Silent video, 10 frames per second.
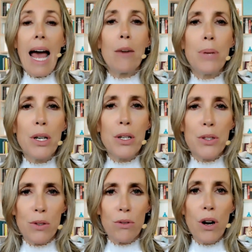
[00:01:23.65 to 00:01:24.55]
our
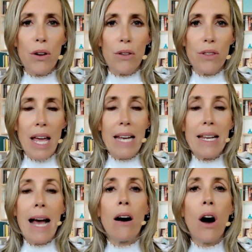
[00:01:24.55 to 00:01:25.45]
personal growth, and
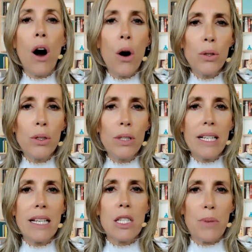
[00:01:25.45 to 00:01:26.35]
our whole
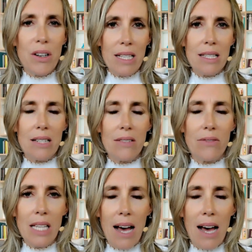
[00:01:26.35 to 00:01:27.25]
experience of
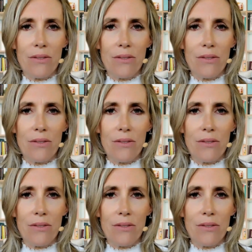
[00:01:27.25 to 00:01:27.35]
life.